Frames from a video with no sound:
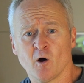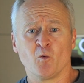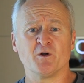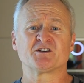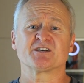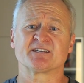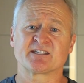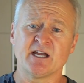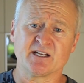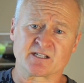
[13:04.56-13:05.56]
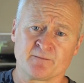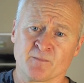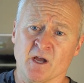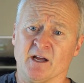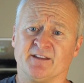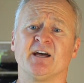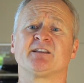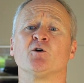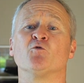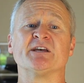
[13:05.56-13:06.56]
which states
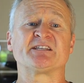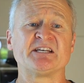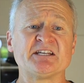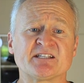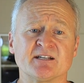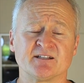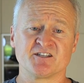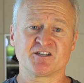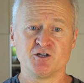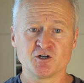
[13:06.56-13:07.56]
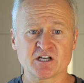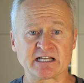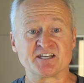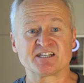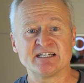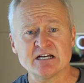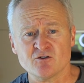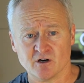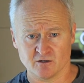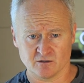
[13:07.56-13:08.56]
that the resistance is usually
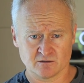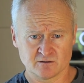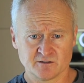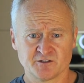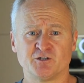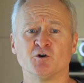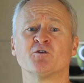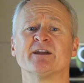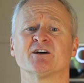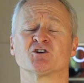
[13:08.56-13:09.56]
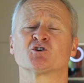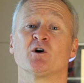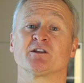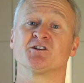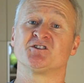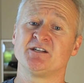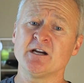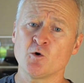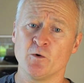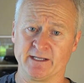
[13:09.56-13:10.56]
zero during a short
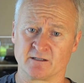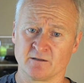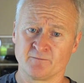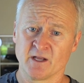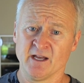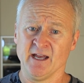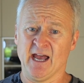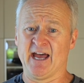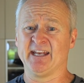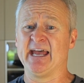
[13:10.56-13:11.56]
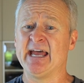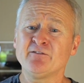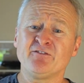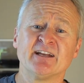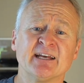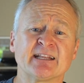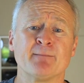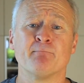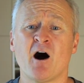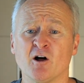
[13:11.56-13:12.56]
circuit, an infinite
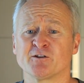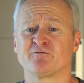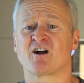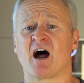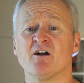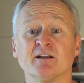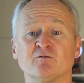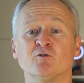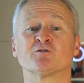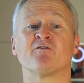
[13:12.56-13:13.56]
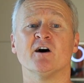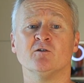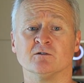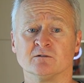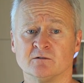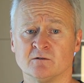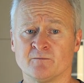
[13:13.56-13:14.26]
amount of current would flow.